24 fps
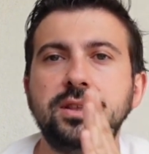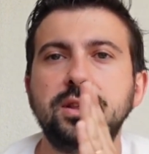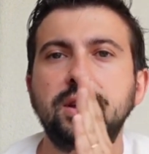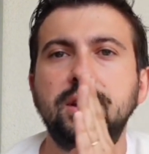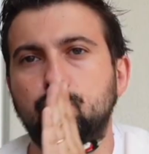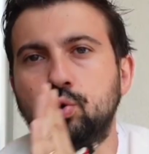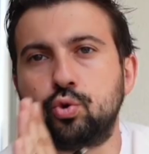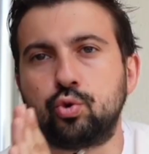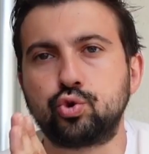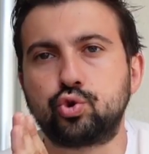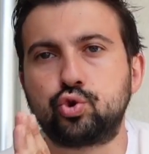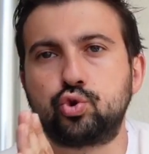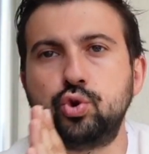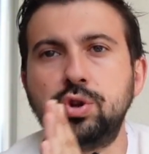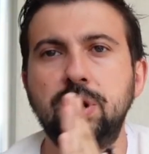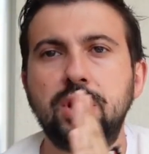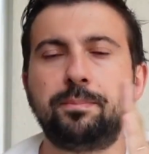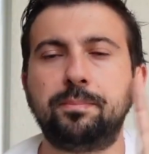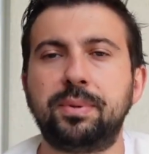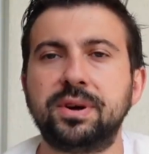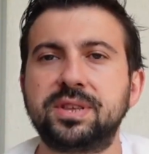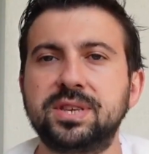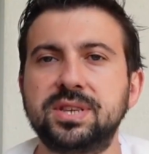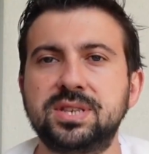The whole scale
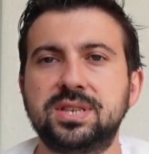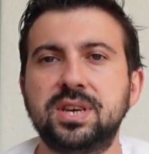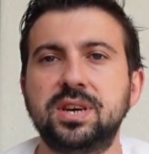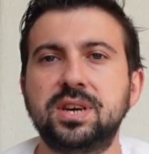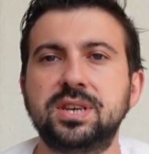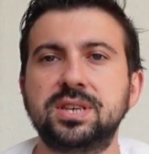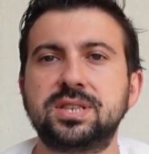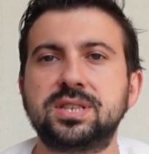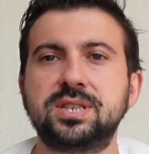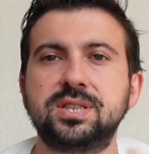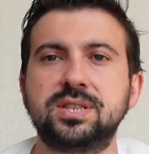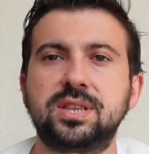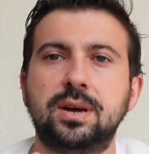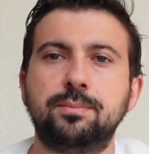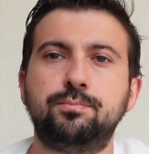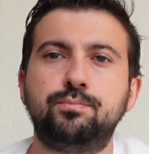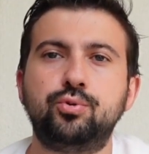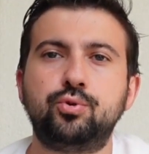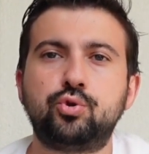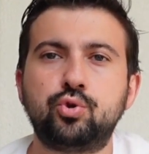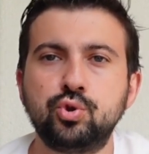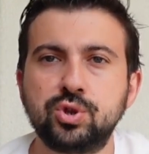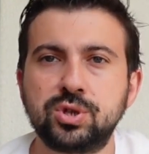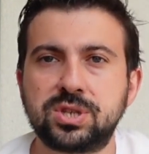changes between the east and
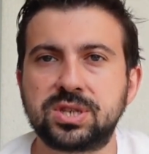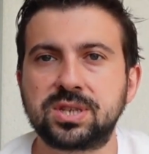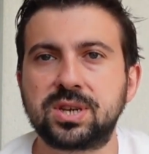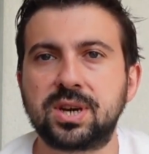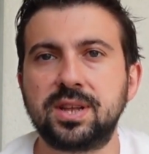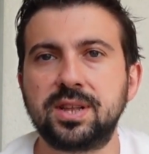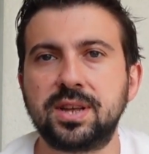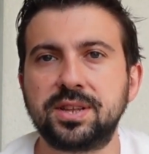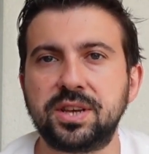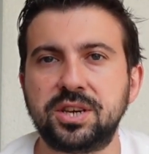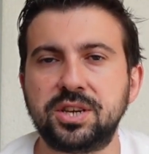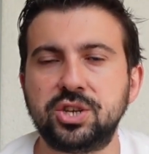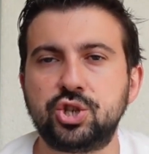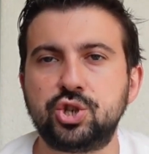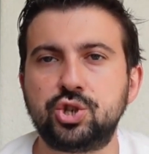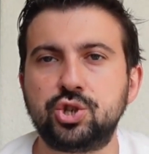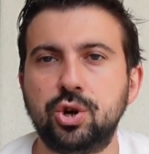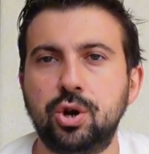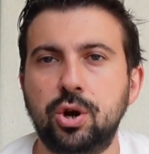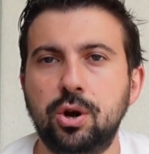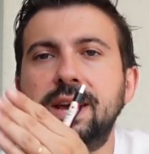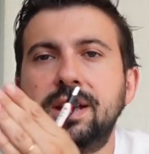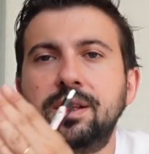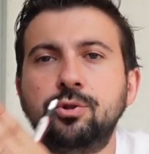west of Germany.
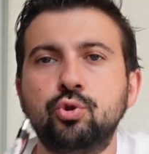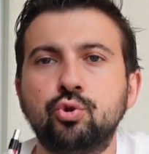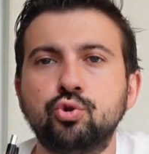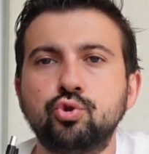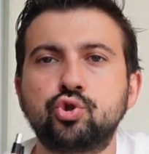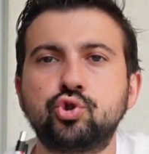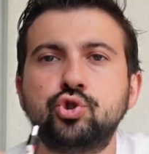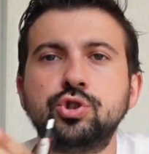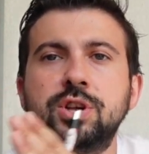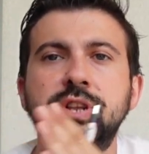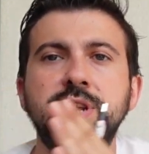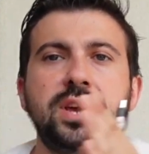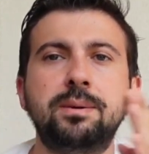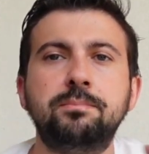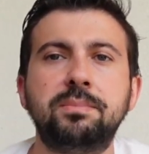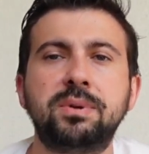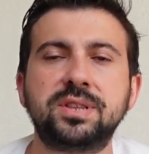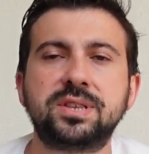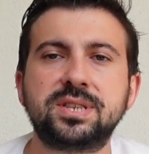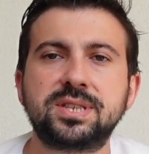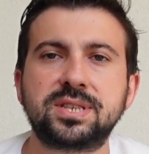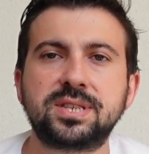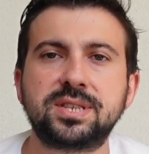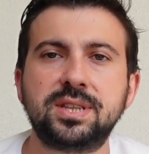From the far east to the
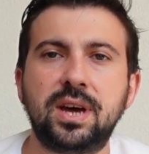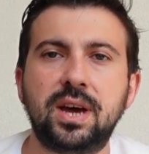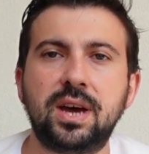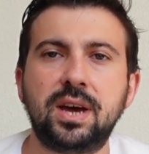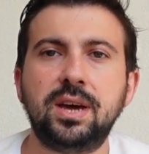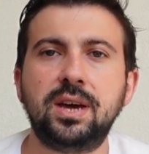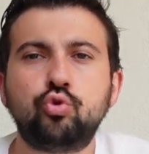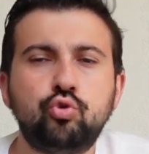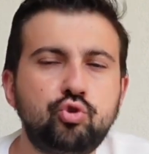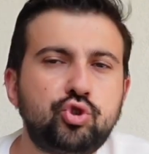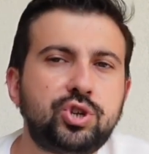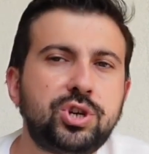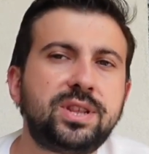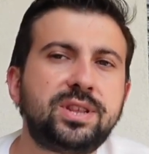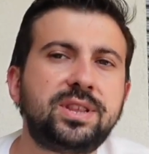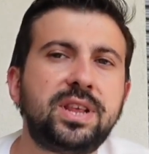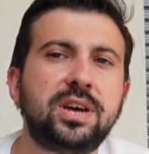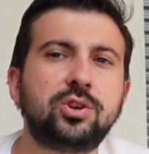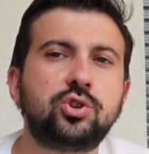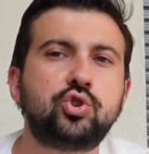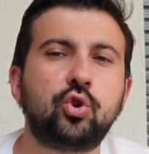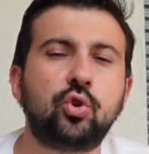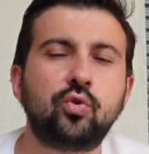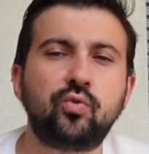far west, all expenses
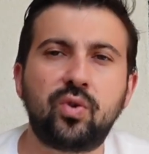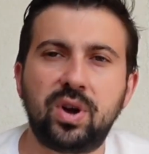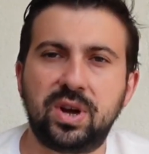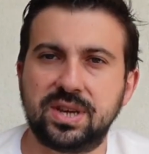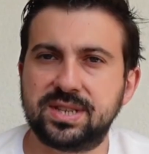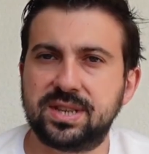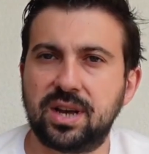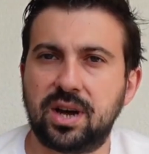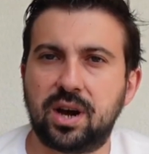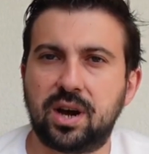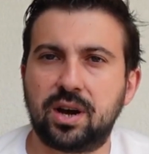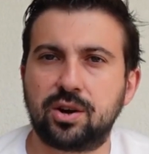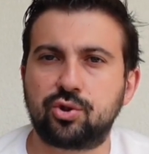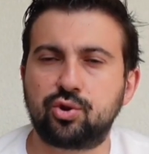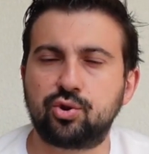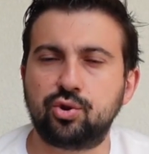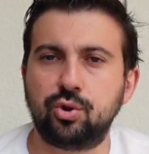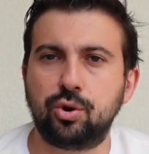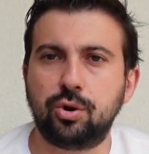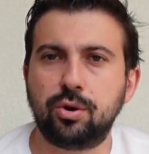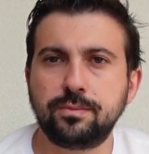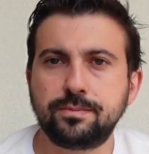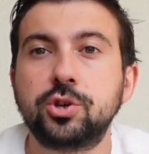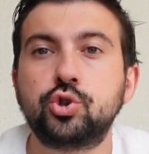increase significantly.
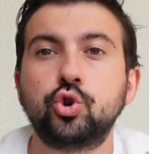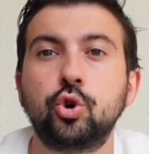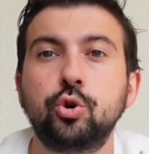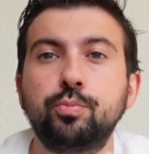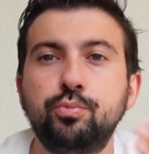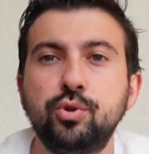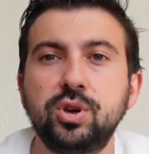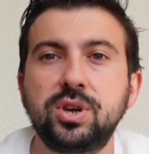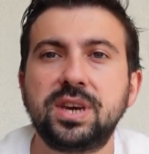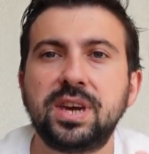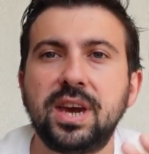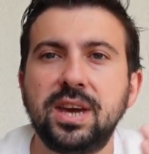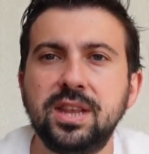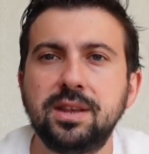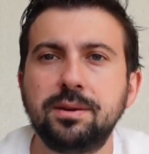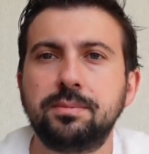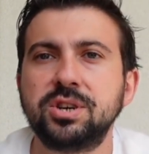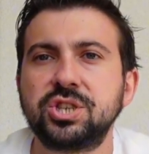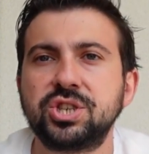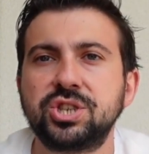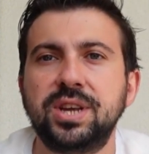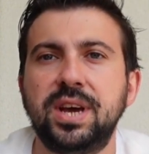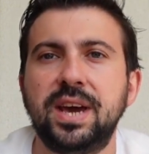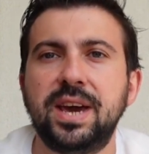In very large
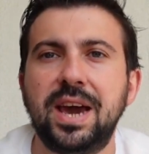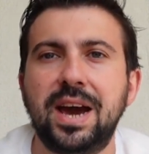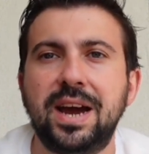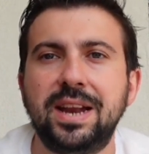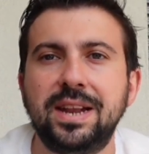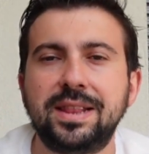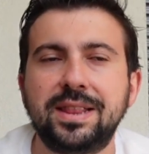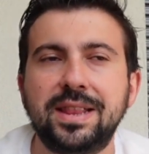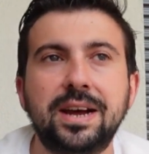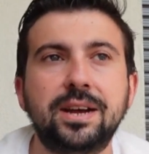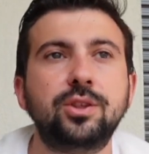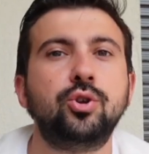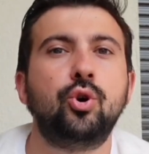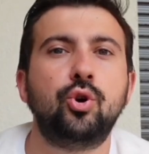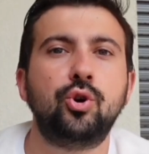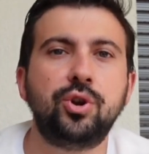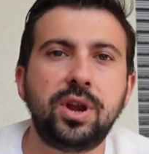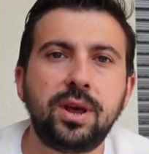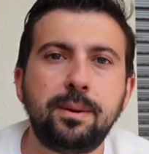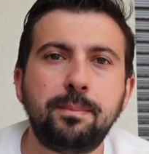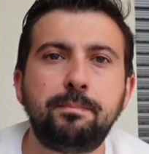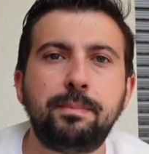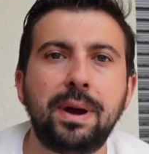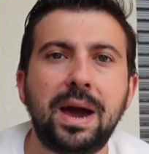states themselves. For example,
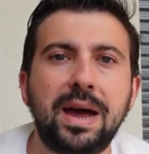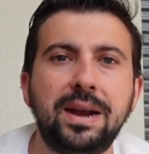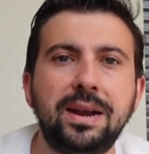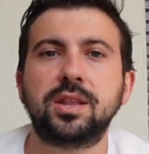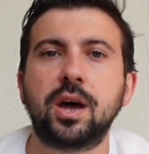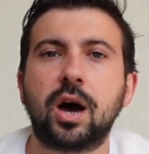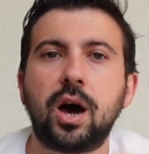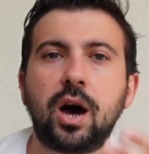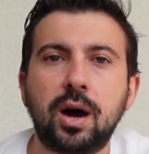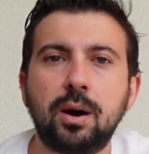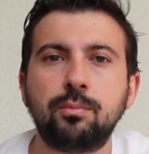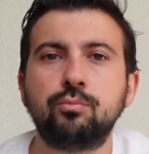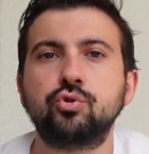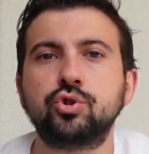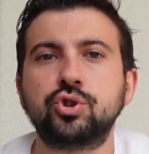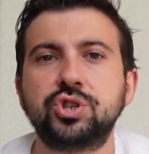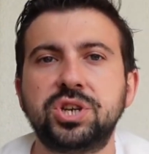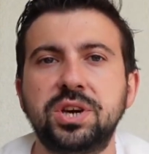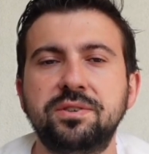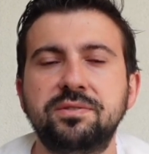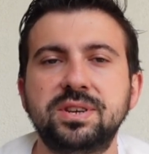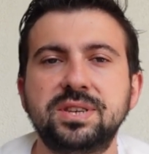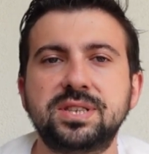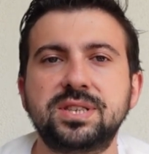in Berlin and around Hamburg,
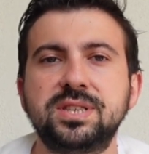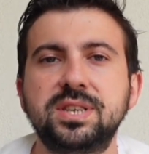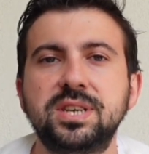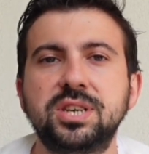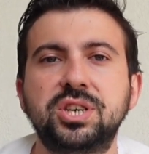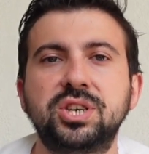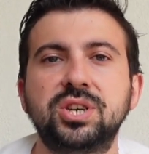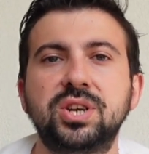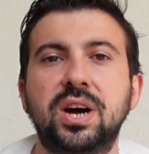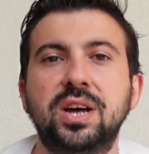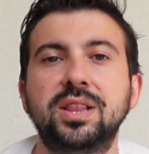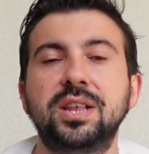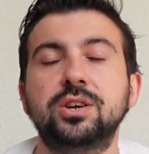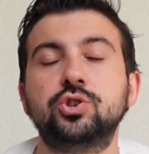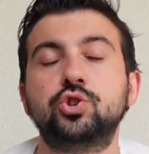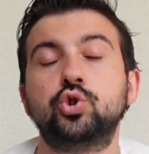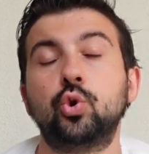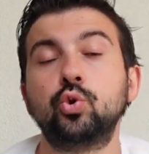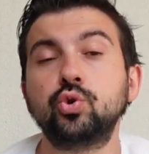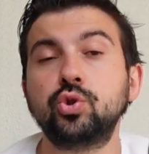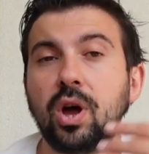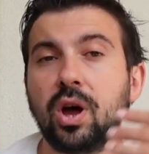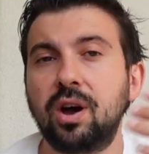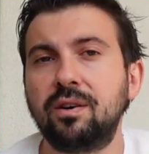rents are
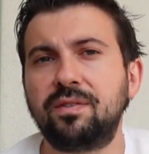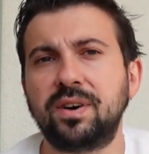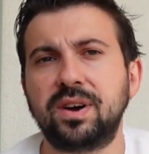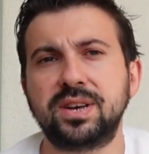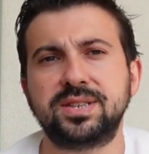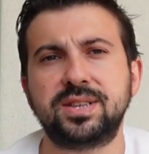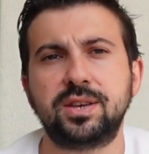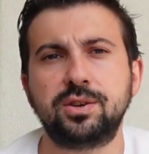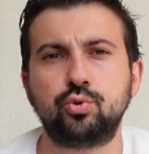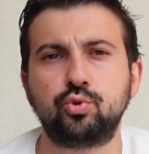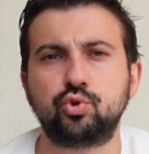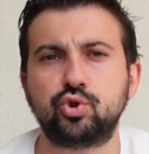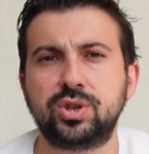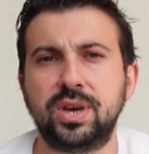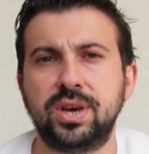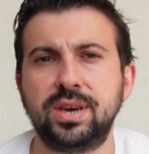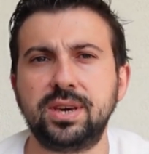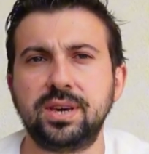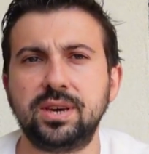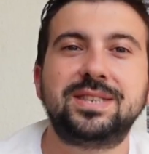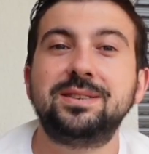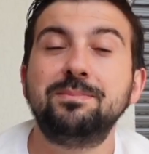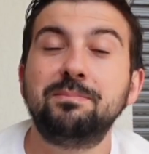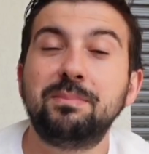much higher. Or whatever your
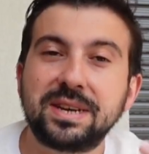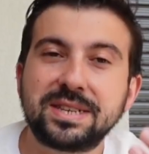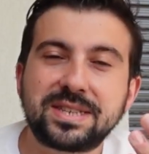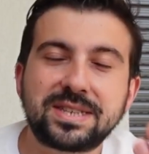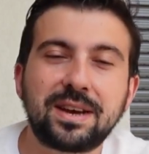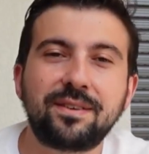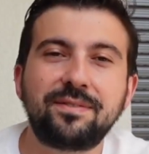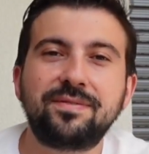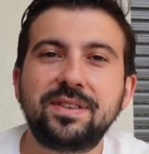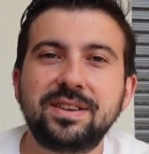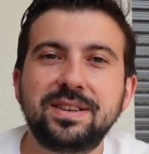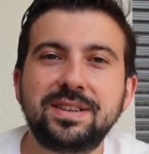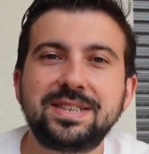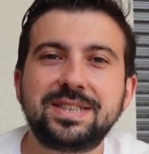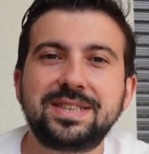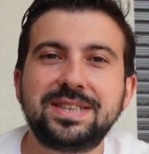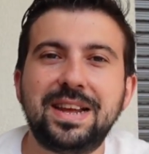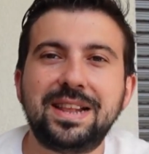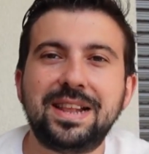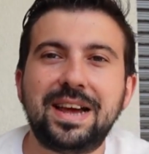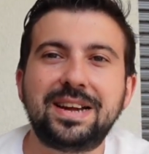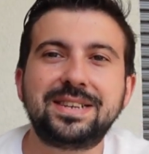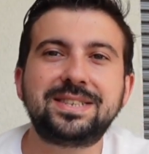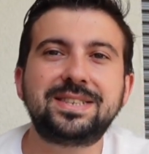expenses are, you can write
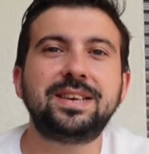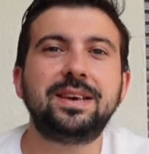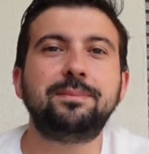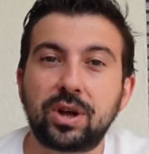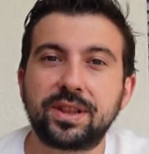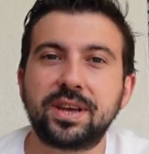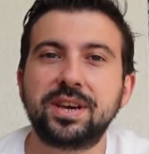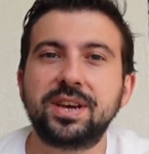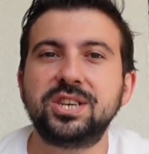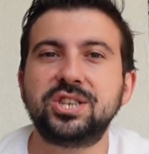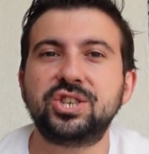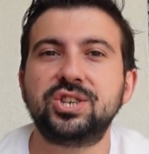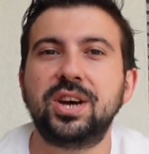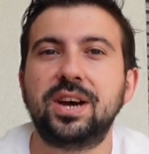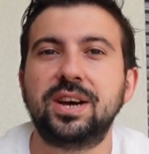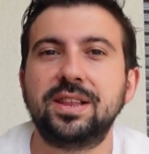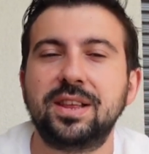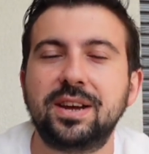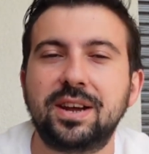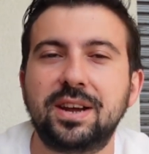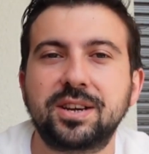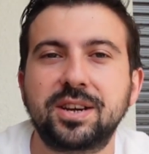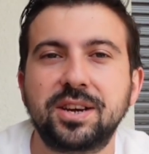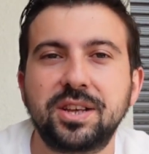them for my friends living here,
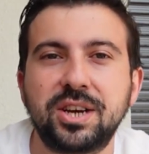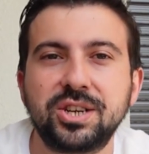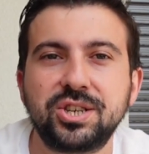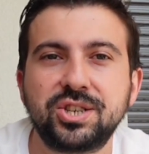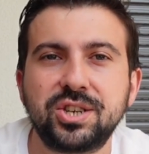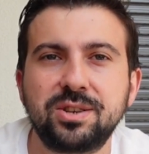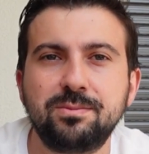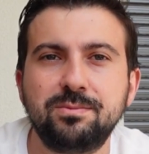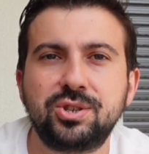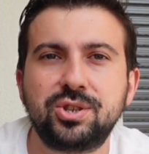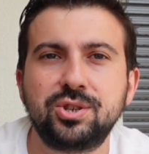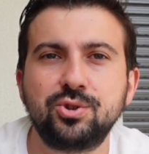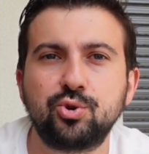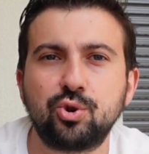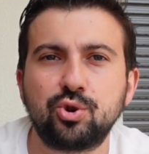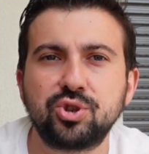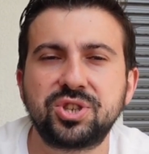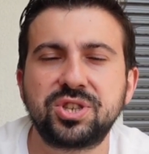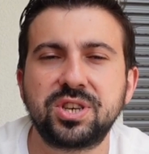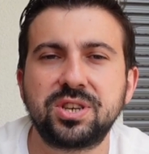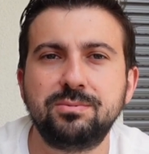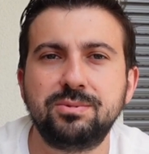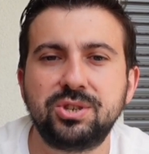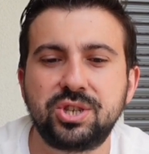for my dear friends.
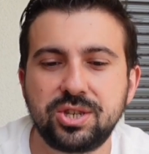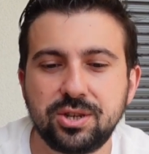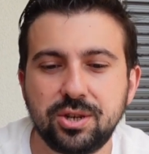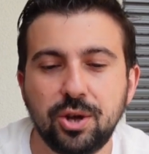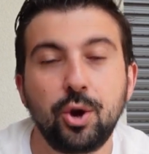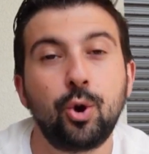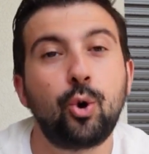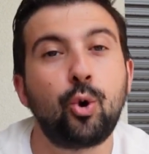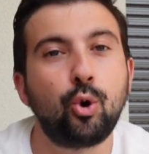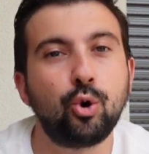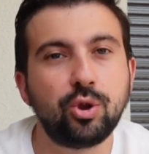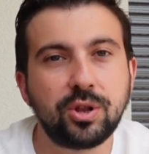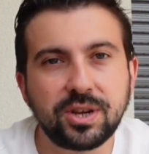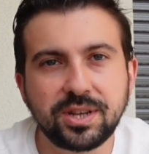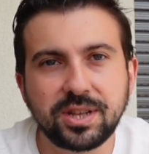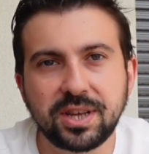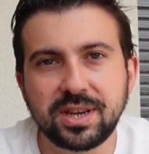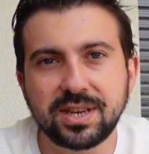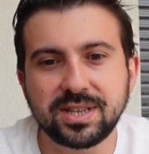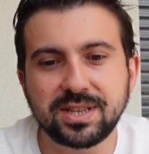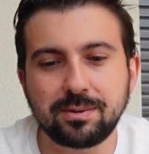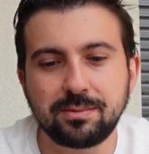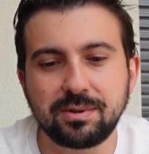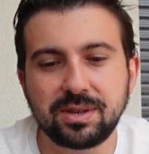These
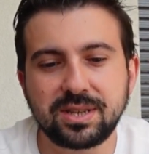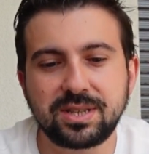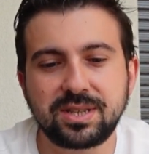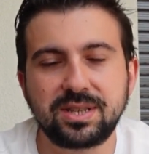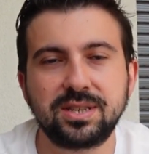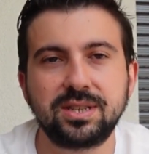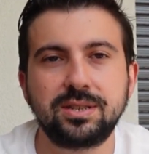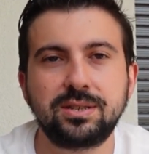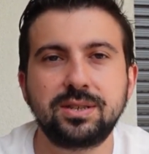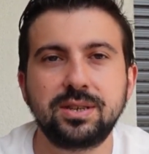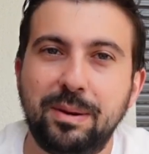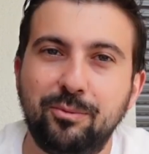expenses do not include the